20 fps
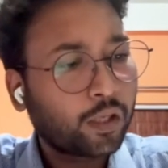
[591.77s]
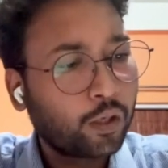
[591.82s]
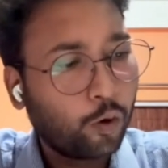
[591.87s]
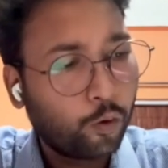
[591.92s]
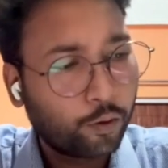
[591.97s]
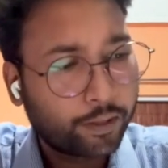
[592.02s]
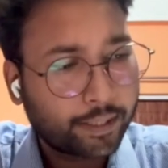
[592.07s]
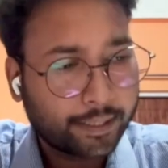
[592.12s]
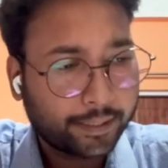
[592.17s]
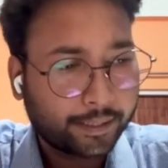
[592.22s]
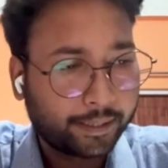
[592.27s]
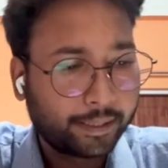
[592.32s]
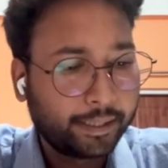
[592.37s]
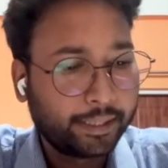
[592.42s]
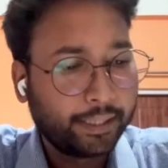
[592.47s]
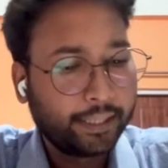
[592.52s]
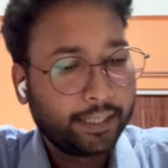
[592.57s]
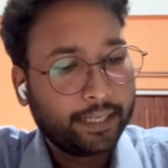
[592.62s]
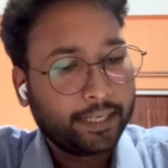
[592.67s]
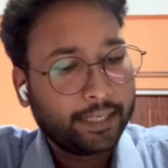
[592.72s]
Okay.
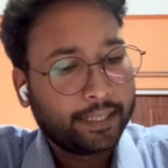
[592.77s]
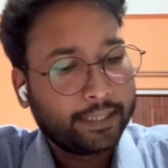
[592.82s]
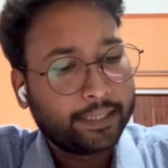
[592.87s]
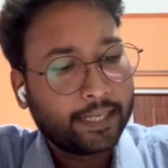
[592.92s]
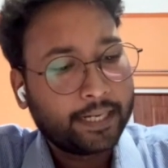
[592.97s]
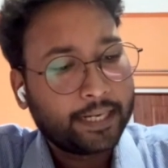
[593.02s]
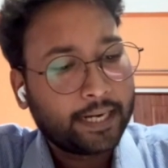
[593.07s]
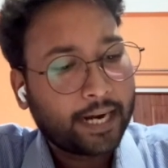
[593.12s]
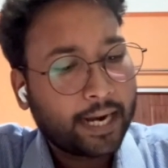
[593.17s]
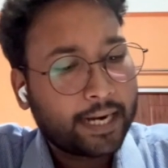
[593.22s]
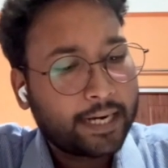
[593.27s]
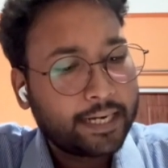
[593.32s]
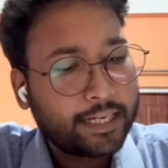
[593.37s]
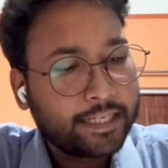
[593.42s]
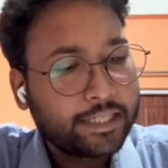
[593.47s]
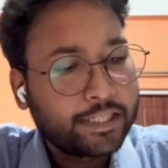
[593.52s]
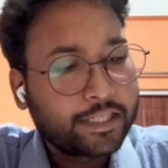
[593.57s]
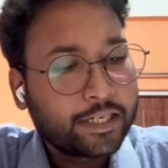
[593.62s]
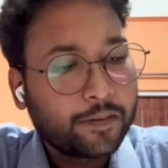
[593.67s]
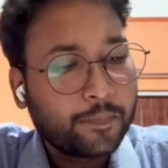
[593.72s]
Then
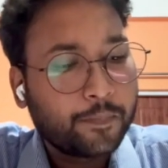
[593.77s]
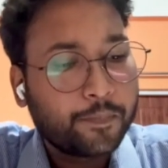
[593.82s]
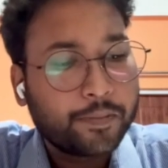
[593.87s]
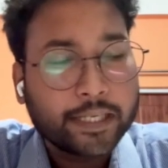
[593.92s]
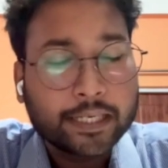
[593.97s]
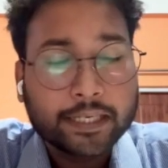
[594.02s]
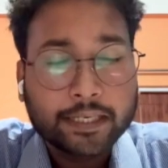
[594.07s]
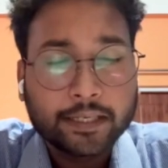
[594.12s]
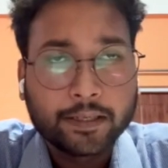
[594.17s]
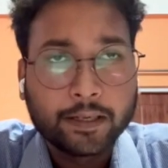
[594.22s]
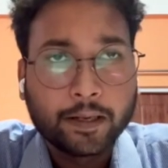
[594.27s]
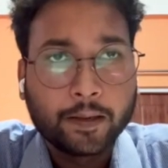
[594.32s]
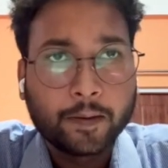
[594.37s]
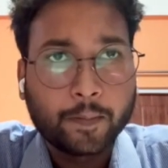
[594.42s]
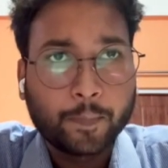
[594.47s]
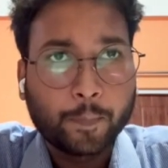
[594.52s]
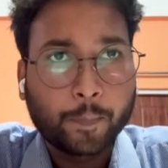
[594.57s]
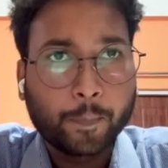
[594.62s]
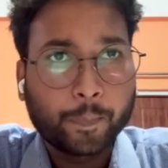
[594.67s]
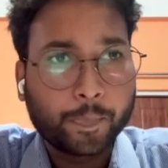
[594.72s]
antigen B,
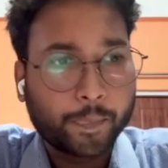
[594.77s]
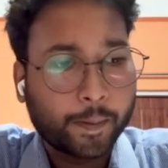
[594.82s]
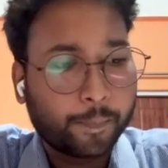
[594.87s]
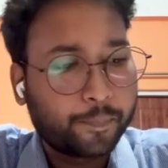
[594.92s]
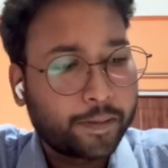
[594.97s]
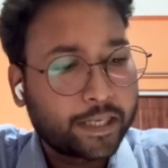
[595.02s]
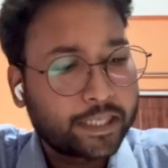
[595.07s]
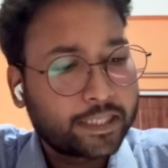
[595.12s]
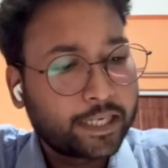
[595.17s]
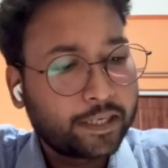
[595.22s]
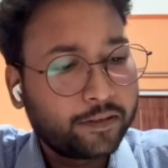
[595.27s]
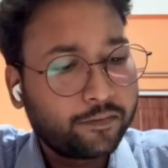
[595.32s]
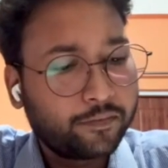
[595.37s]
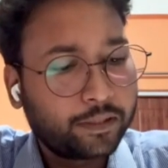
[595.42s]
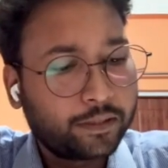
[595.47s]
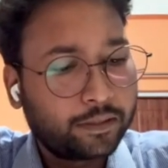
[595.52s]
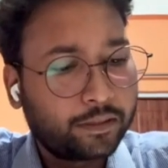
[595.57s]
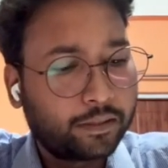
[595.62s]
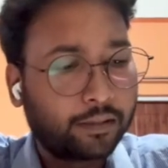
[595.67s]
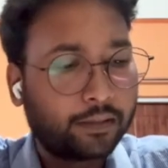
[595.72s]
the patient
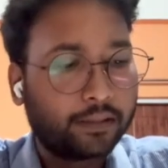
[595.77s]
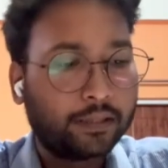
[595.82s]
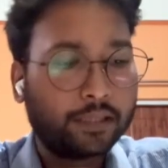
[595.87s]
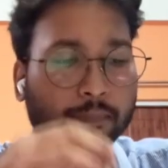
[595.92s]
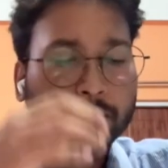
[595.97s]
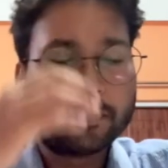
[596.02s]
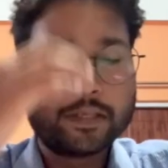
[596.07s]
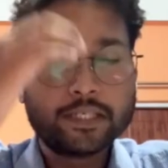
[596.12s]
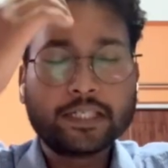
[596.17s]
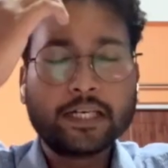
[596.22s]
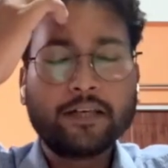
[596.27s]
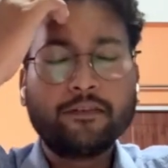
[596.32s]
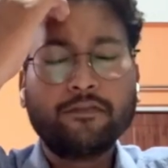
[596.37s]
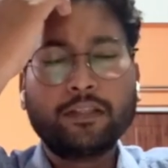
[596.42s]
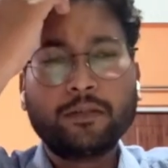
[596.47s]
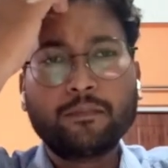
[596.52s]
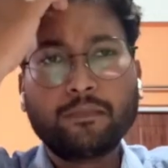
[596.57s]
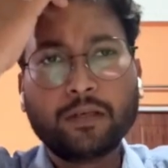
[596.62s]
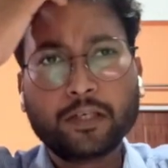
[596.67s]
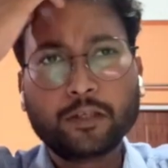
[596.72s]
with the patient
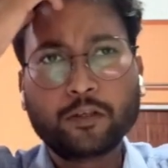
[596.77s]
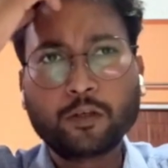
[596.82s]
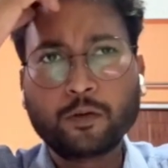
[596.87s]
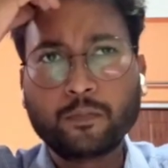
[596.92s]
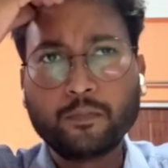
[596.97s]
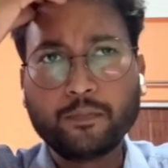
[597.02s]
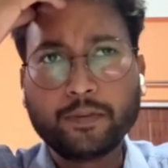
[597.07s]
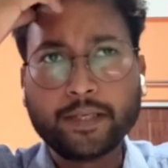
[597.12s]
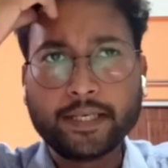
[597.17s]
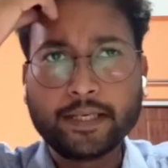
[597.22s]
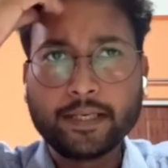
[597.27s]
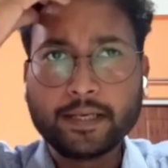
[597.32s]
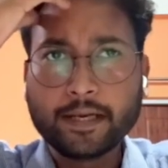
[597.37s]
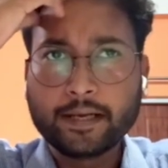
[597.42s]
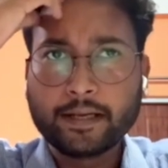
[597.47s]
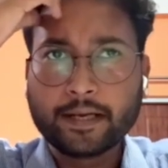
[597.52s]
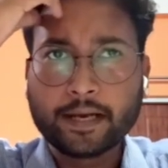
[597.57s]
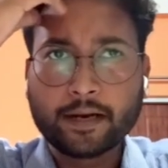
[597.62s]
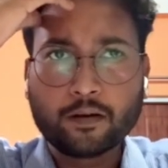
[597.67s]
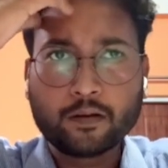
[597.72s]
with blood group B
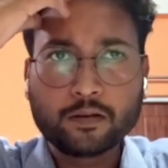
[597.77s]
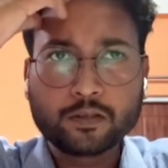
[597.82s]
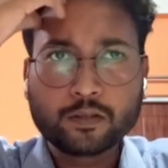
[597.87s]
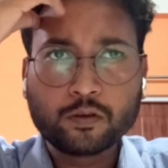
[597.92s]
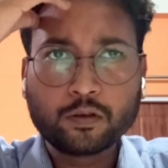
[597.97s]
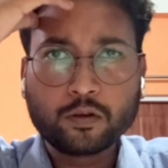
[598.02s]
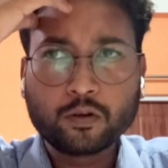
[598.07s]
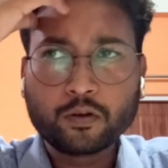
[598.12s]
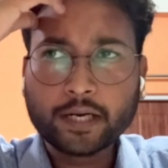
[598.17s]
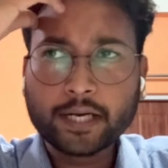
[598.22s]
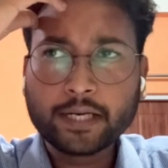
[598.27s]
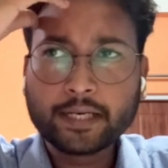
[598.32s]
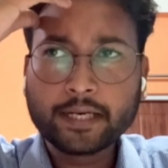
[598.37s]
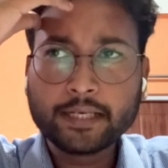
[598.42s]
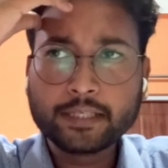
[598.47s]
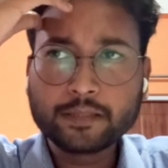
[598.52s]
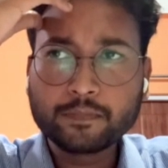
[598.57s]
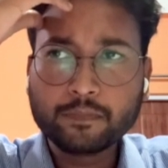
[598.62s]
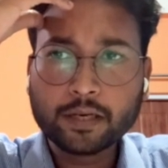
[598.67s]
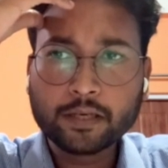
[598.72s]
can also donate
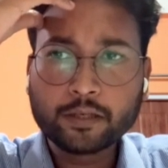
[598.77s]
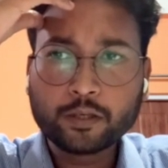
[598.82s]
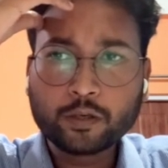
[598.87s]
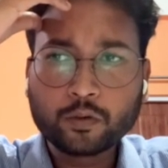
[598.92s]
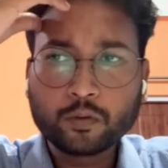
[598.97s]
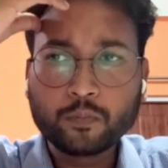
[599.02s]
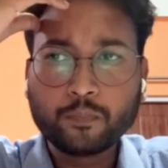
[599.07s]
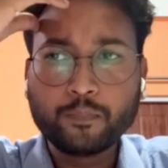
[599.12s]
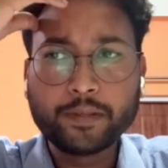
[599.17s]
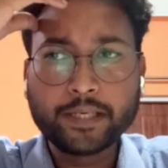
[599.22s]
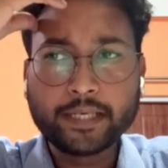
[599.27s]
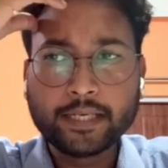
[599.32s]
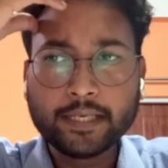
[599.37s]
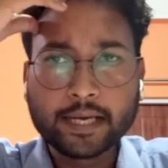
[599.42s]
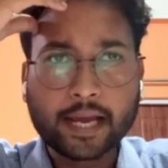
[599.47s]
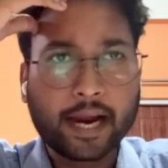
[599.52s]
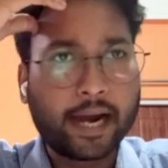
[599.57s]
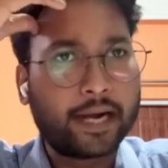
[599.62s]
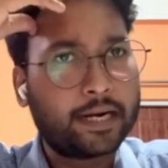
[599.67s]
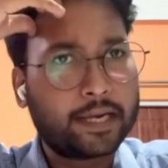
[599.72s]
its blood to B
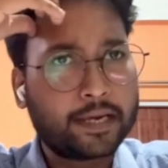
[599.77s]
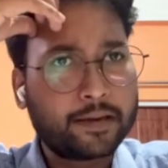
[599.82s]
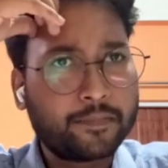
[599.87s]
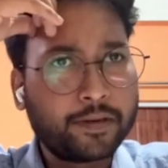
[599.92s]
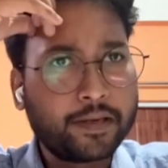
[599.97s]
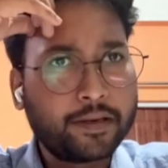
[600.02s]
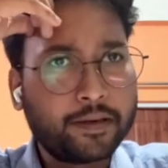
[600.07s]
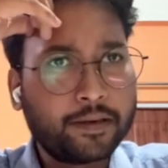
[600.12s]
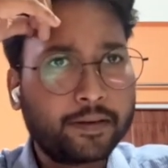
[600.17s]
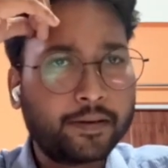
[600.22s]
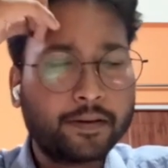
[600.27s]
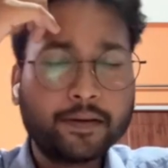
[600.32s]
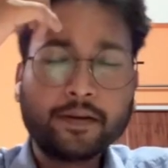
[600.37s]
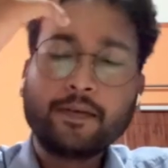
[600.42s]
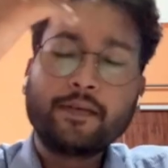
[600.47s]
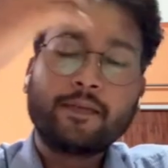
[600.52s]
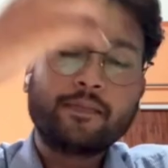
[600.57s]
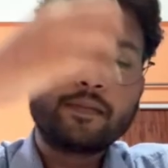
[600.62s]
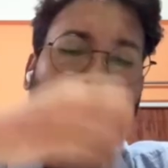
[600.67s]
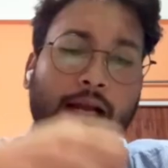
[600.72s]
and AB,
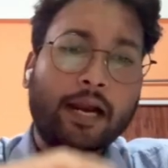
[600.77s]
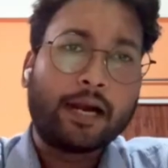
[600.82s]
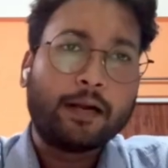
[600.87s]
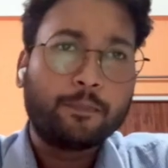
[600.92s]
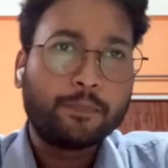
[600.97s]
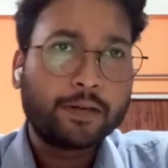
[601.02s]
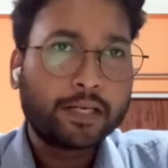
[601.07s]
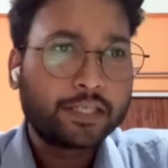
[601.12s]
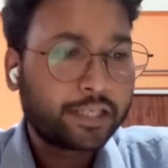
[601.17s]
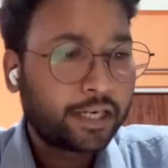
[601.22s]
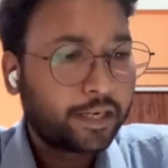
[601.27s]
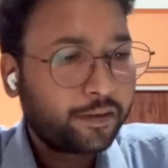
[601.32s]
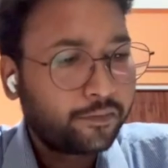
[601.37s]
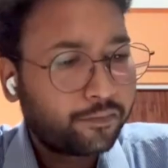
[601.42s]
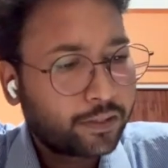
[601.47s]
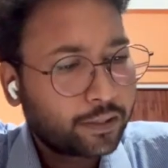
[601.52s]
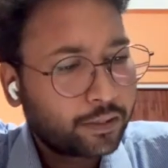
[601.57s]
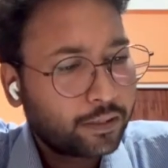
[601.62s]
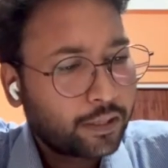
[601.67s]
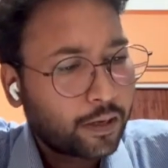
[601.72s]
and patient
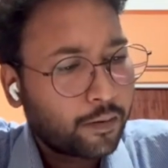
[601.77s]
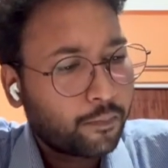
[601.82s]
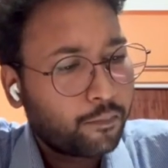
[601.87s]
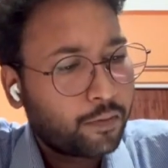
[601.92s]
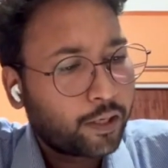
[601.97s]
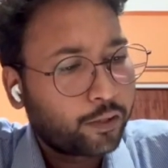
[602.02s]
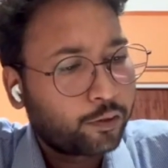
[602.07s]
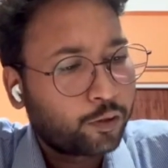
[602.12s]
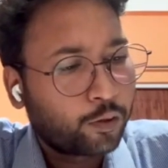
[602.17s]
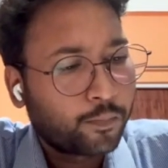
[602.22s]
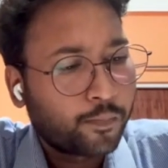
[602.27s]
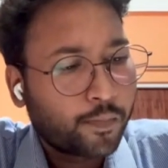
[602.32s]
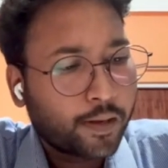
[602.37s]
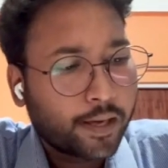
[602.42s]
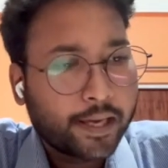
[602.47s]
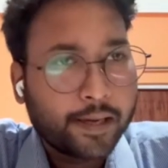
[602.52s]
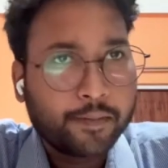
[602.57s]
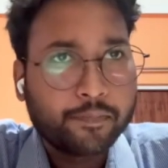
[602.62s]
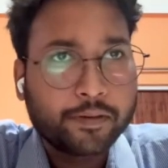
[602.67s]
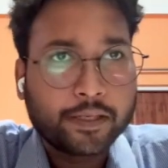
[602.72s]
with blood group
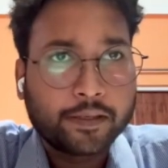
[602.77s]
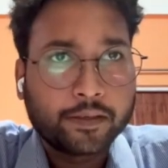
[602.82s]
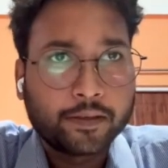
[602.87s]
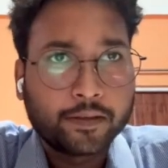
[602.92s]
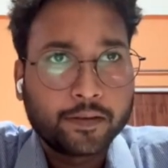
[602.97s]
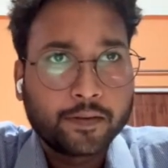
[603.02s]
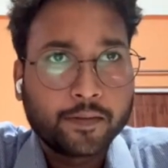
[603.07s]
AB.